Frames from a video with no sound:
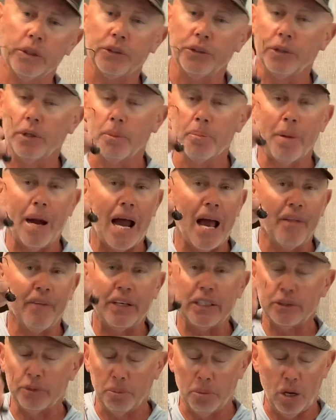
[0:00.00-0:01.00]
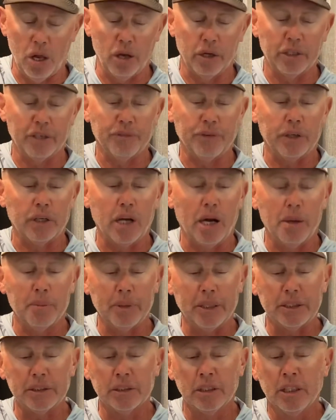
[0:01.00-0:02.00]
You can buy these from a lot of different
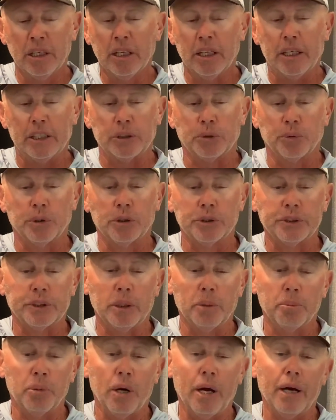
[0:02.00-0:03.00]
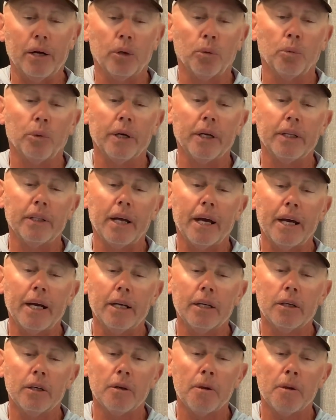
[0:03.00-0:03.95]
companies. It's real simple how to rig that.